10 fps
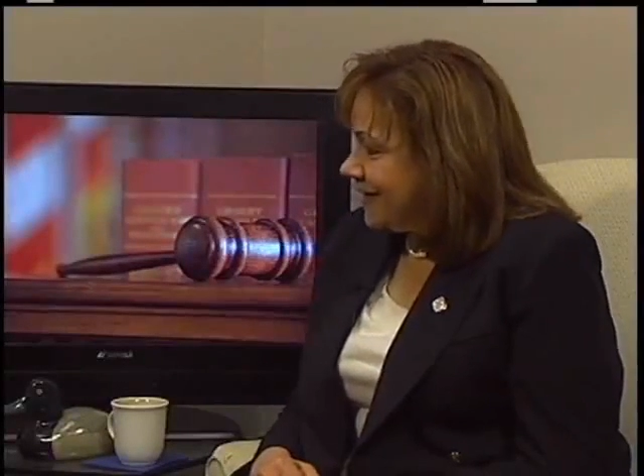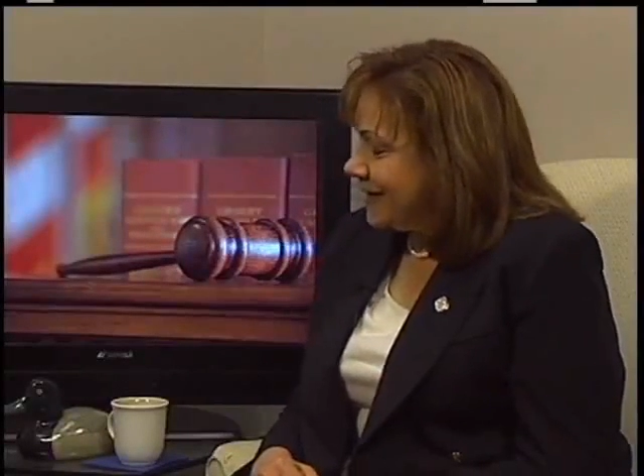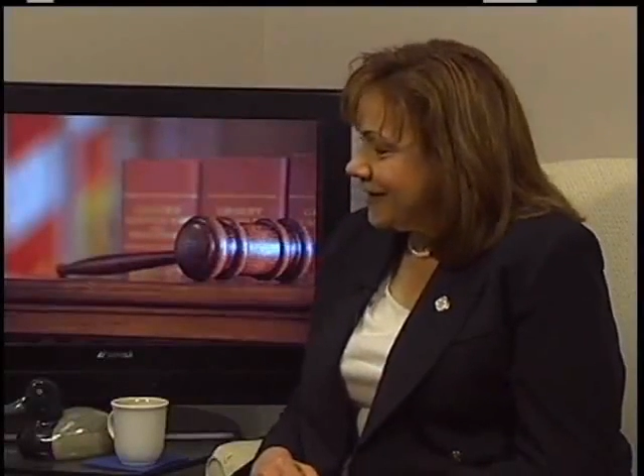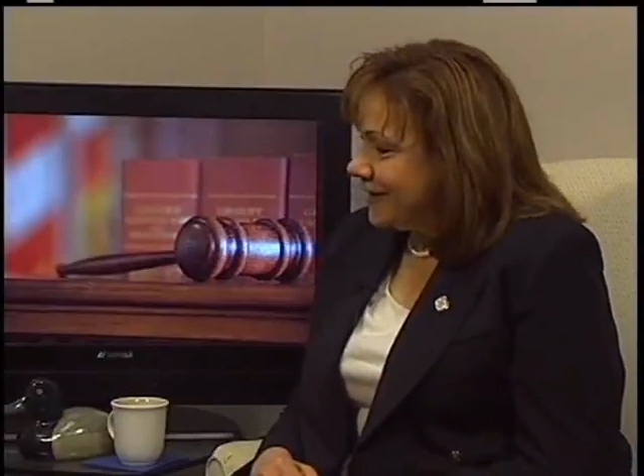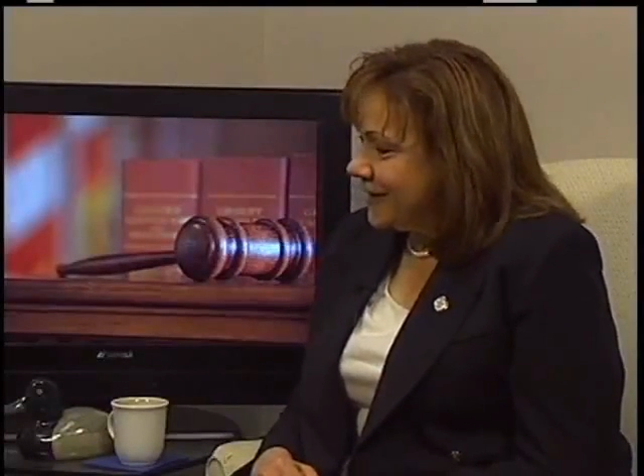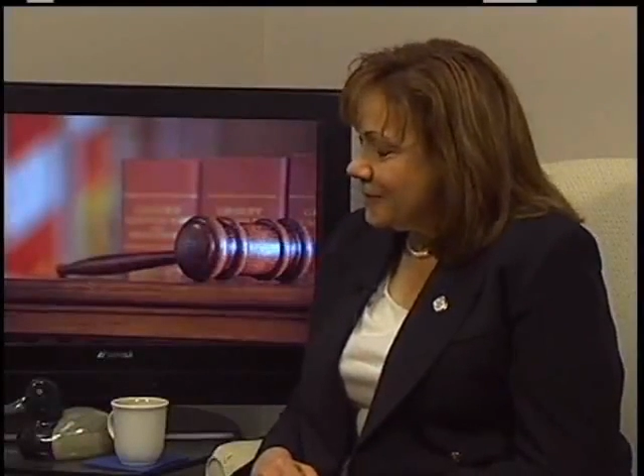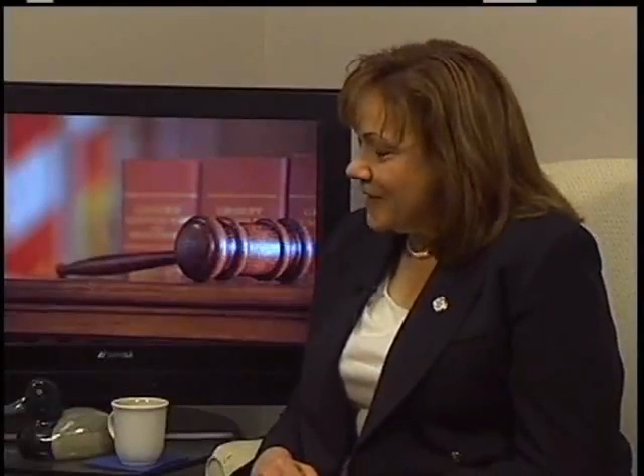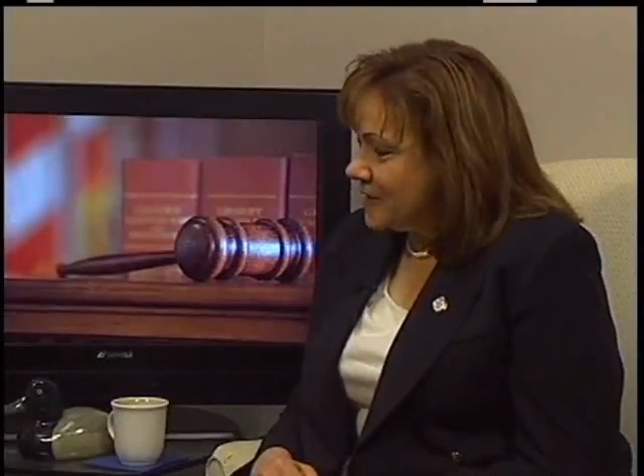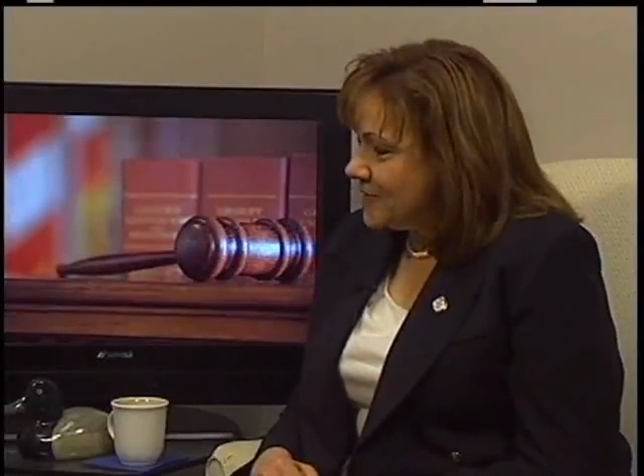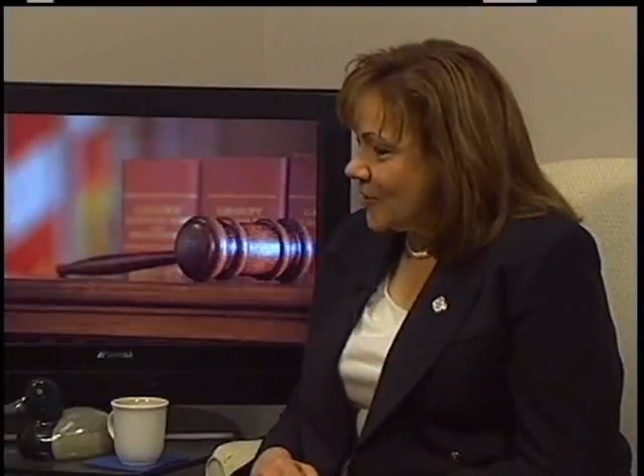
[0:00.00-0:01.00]
in, in
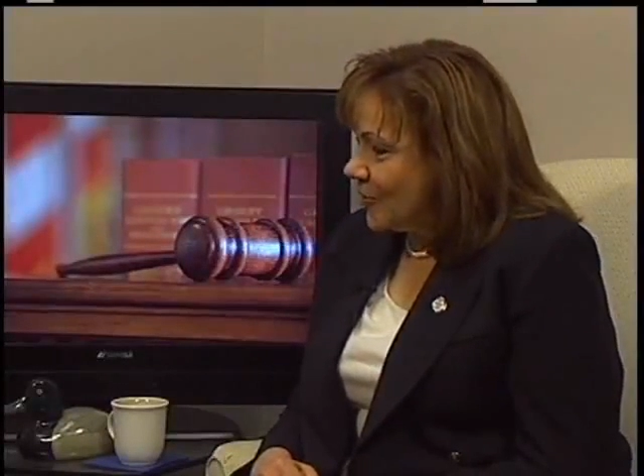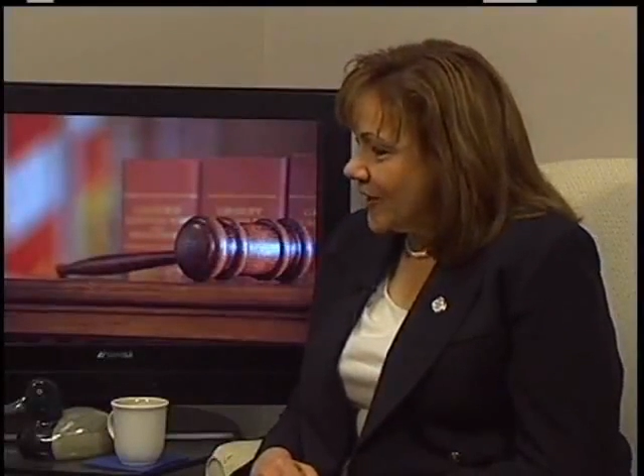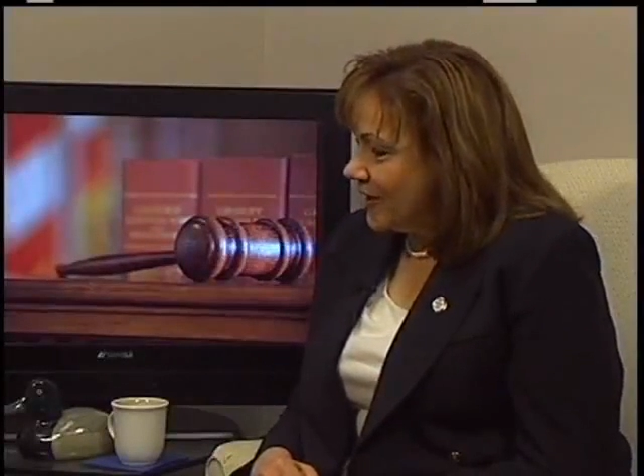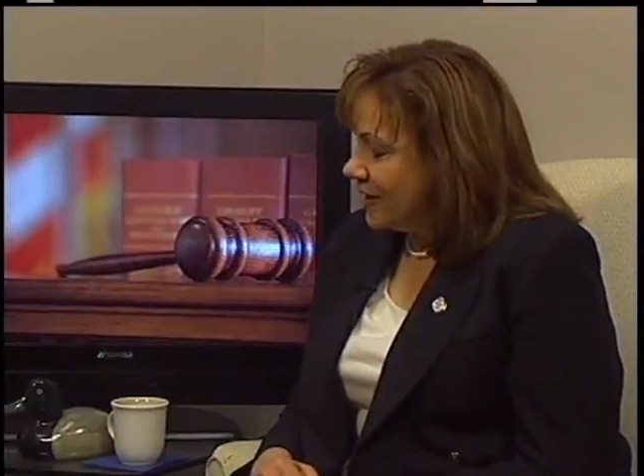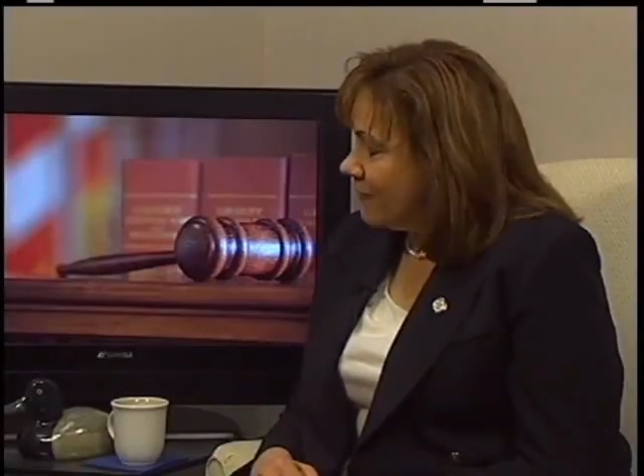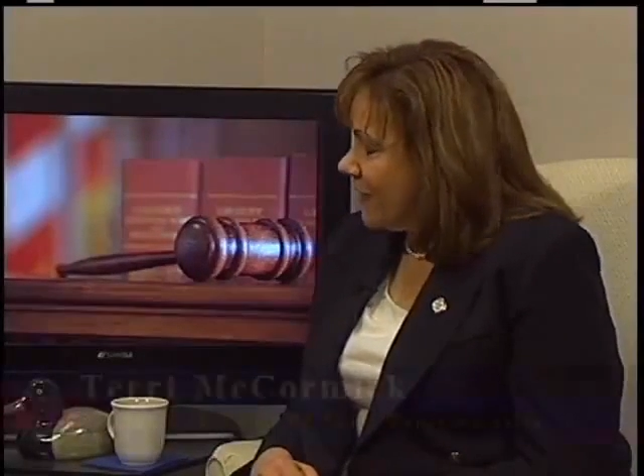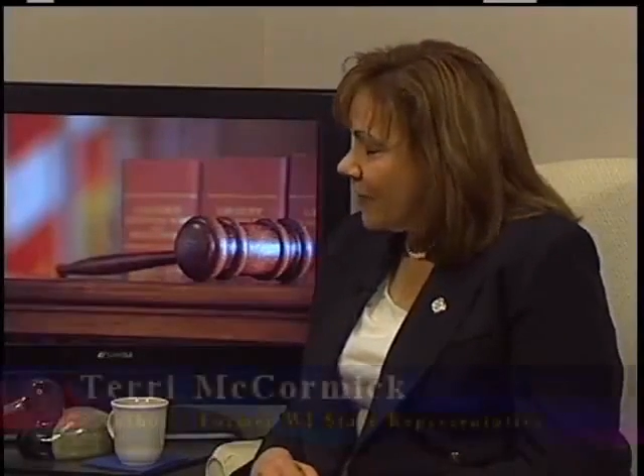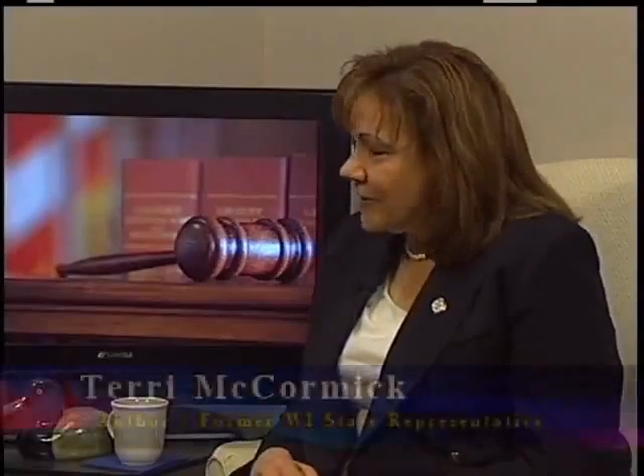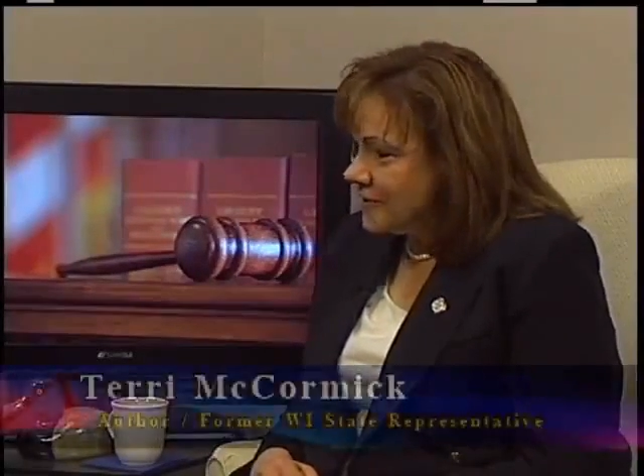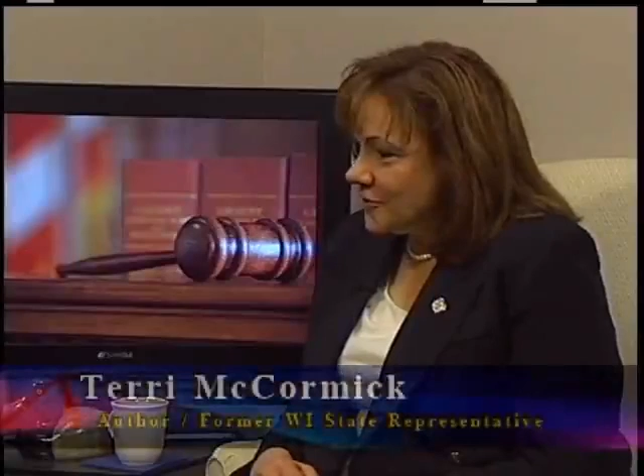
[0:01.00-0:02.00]
Minnesota. A very